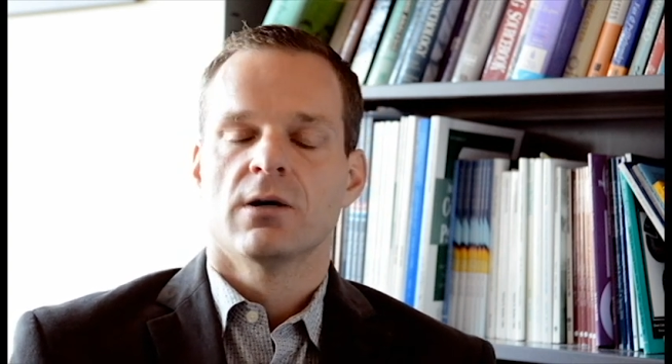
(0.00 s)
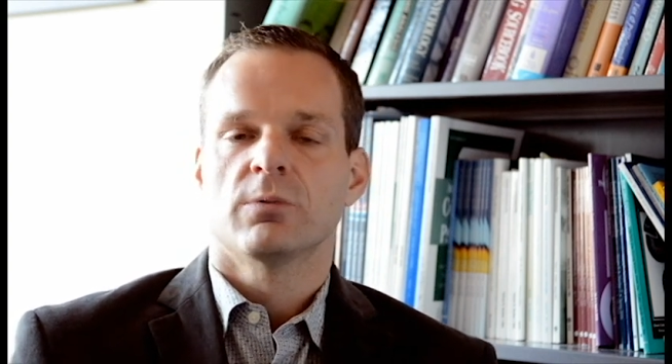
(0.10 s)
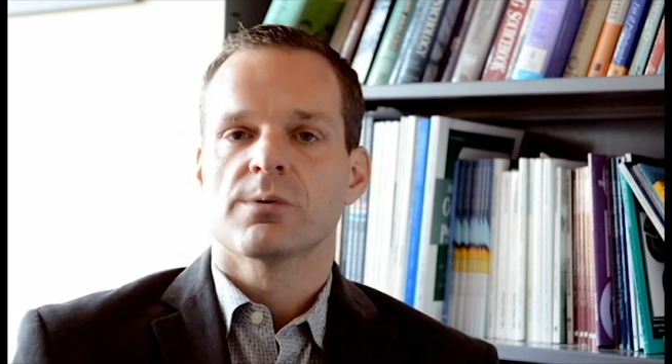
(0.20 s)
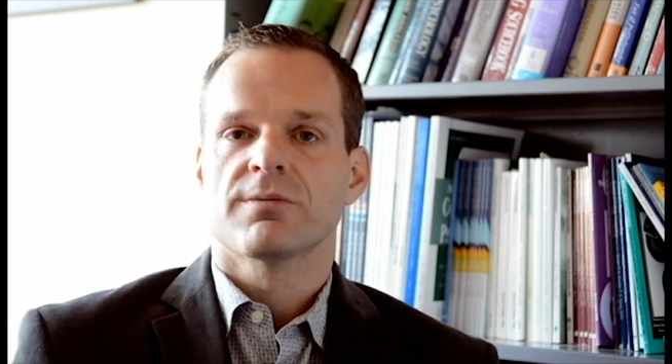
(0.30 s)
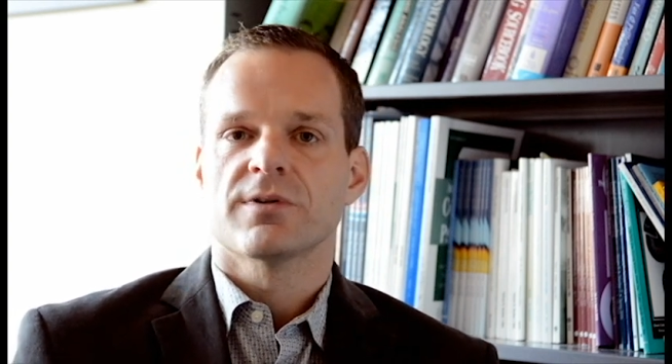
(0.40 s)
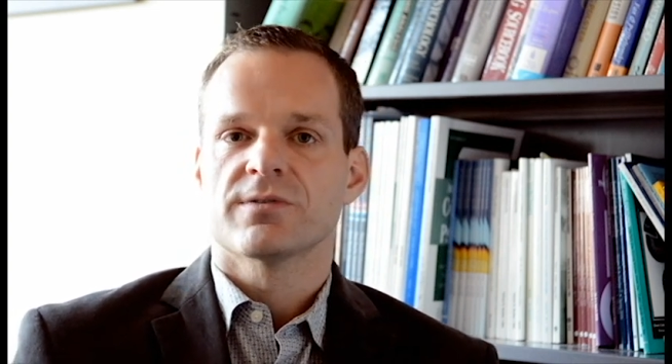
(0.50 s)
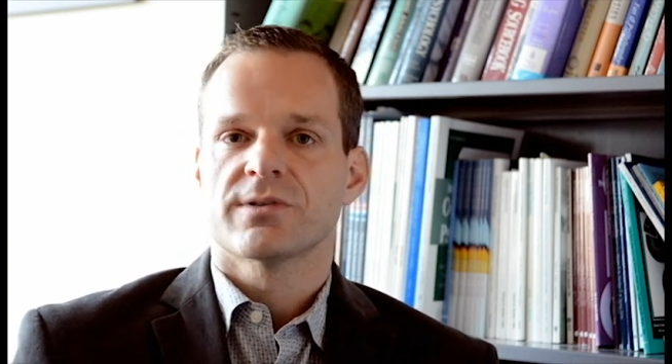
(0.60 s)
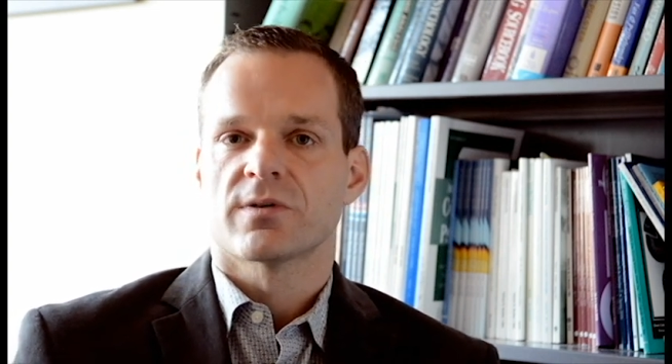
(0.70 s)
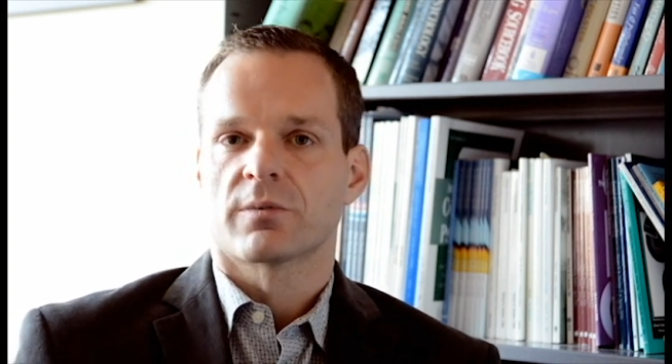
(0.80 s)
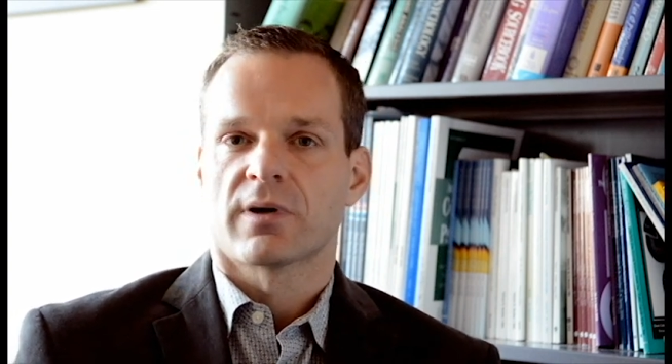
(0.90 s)
we review
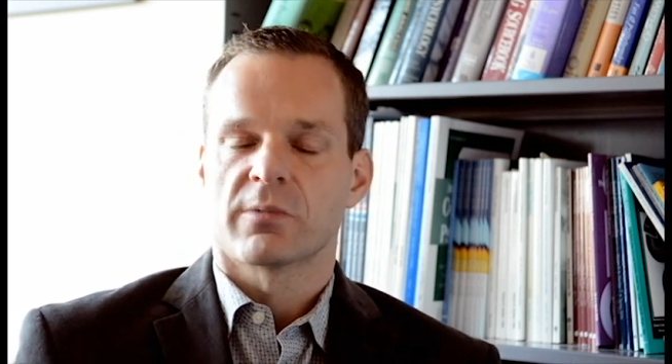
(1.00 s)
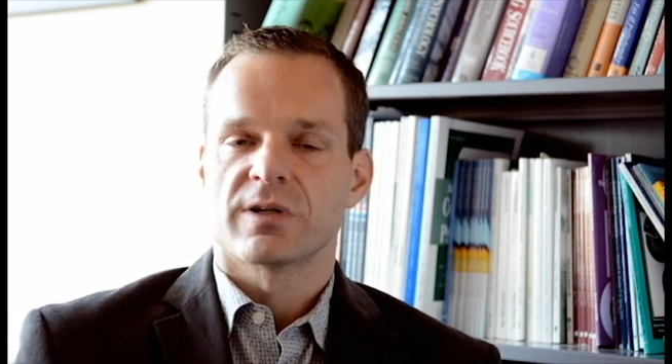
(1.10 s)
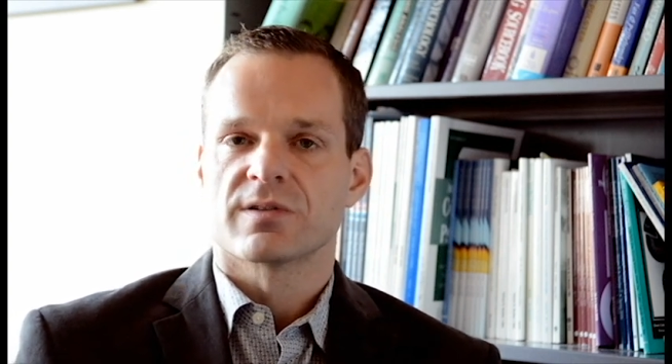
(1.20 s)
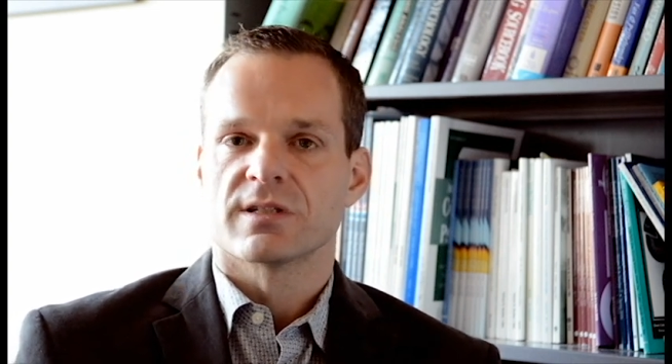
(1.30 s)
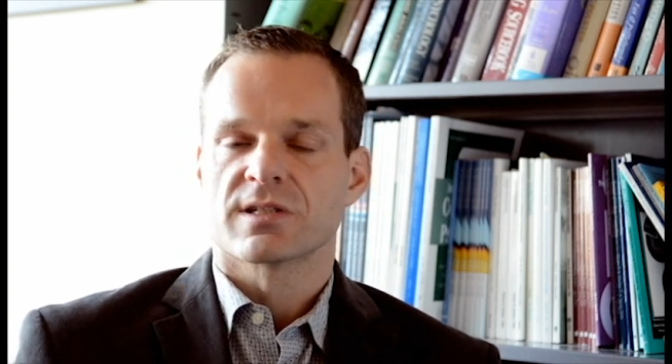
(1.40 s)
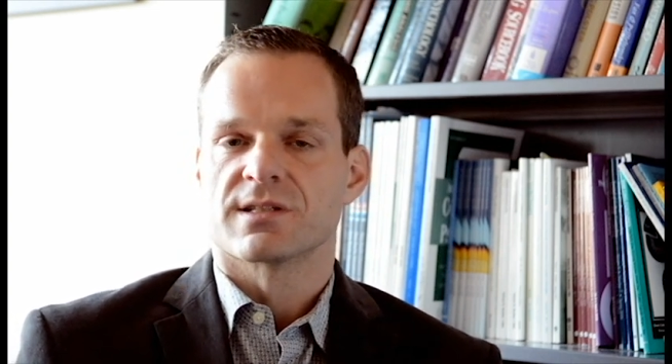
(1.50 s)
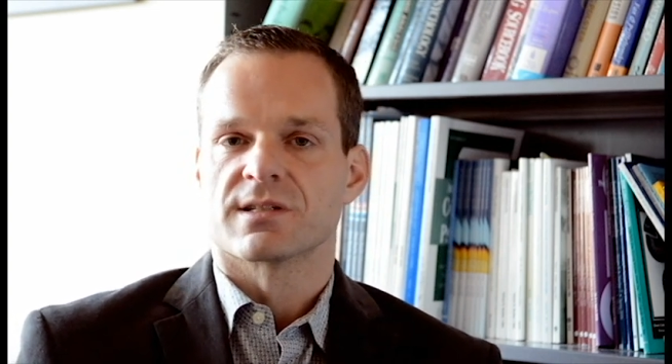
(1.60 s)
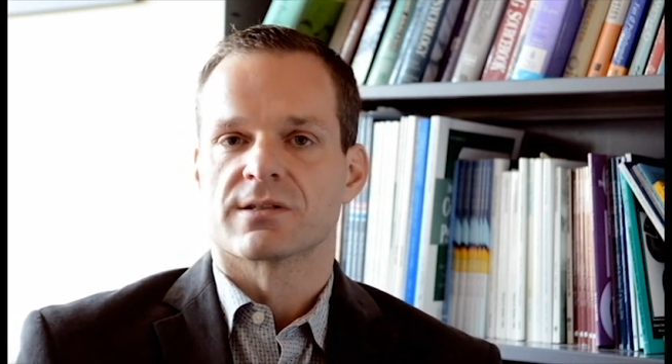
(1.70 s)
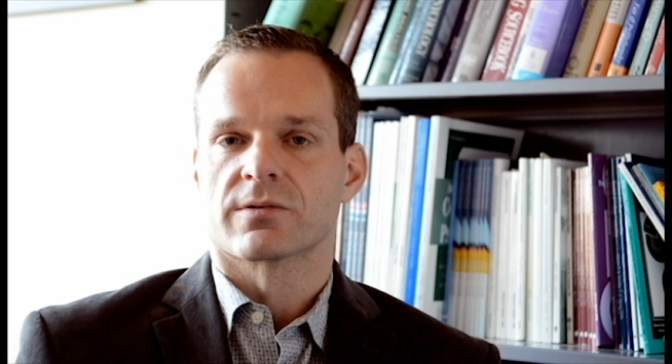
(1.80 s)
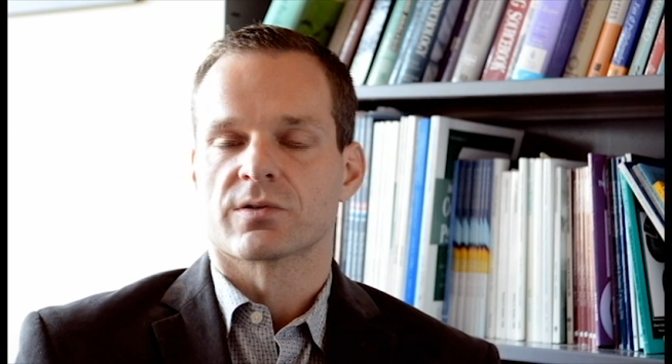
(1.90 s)
two of the primary traditions
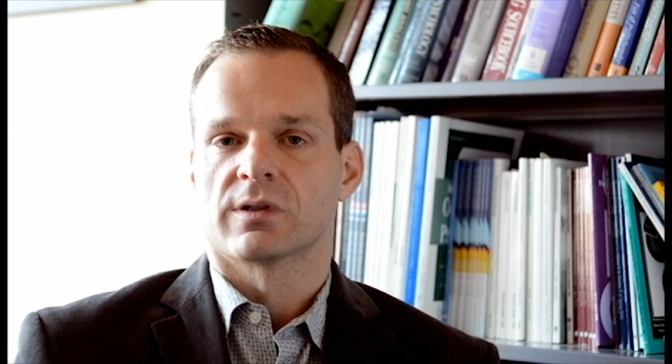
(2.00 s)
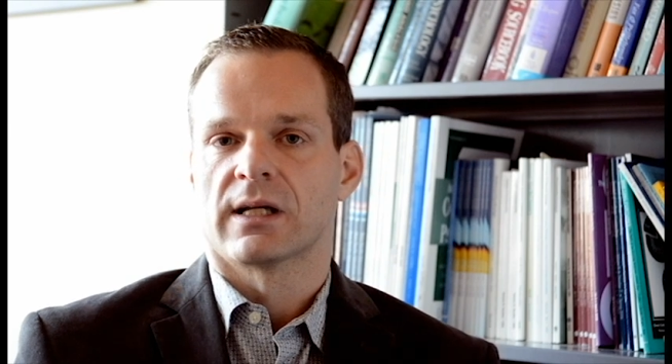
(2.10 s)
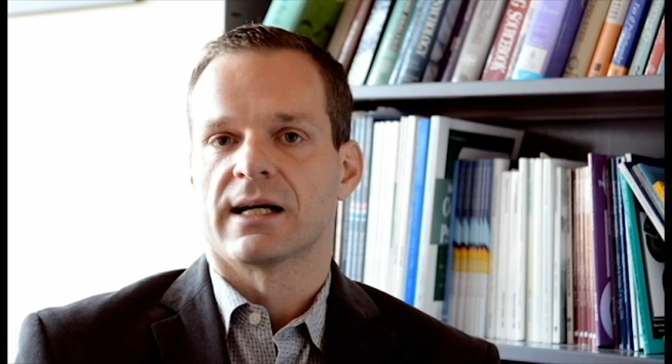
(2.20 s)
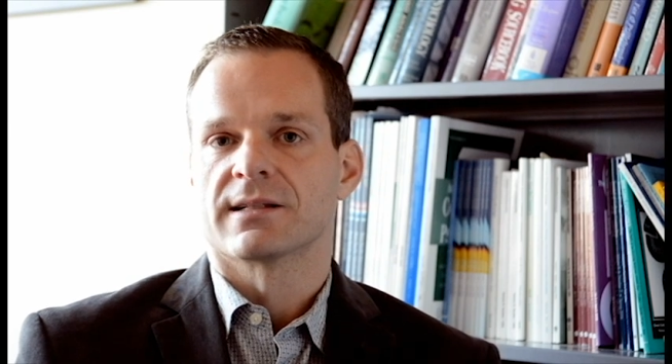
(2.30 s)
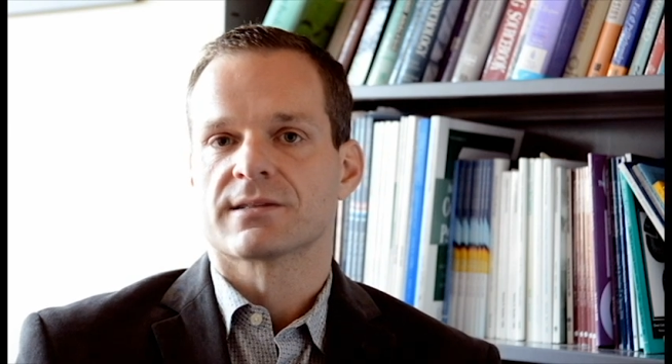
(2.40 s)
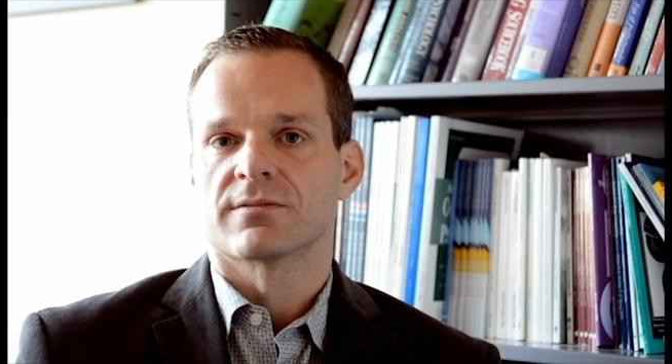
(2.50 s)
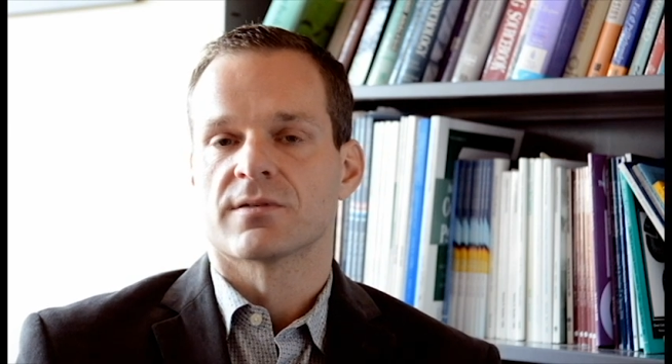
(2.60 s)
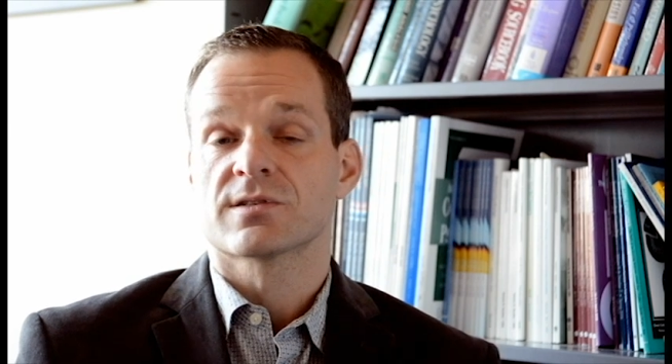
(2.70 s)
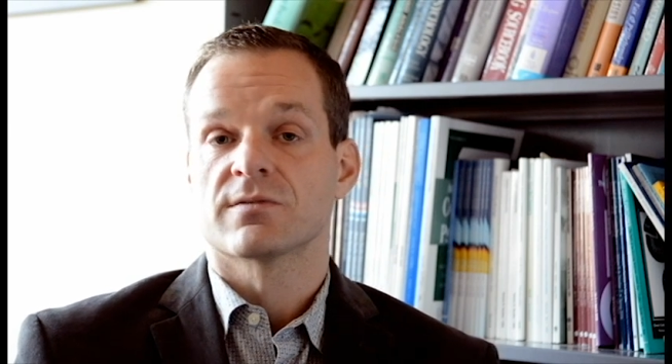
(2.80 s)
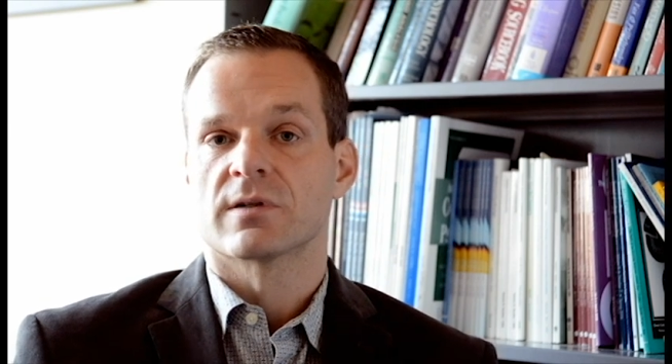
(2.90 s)
in social class, the
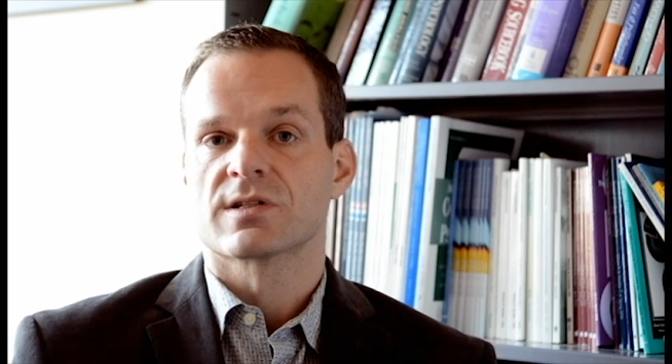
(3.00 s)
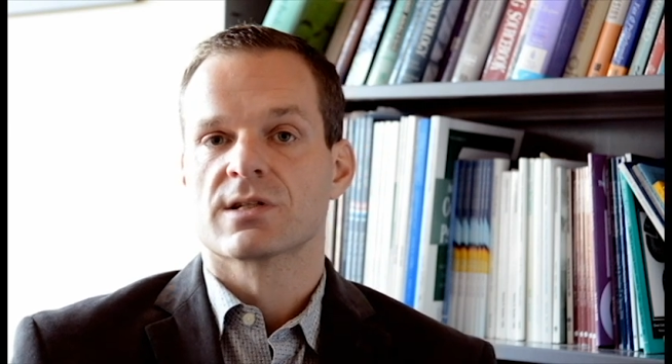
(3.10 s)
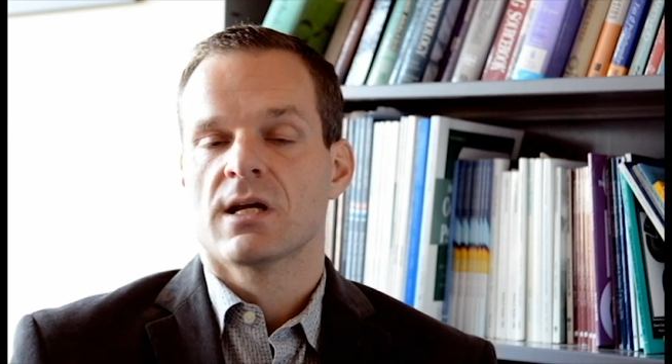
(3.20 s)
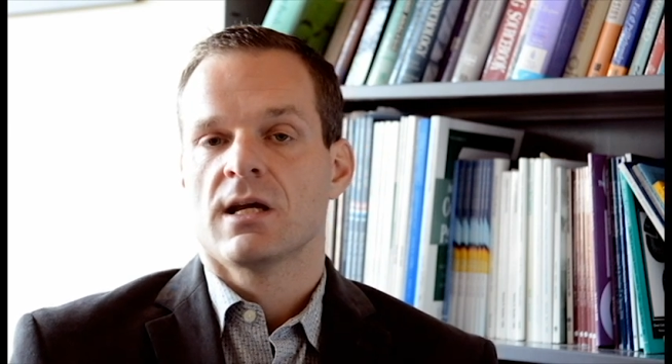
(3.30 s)
first of which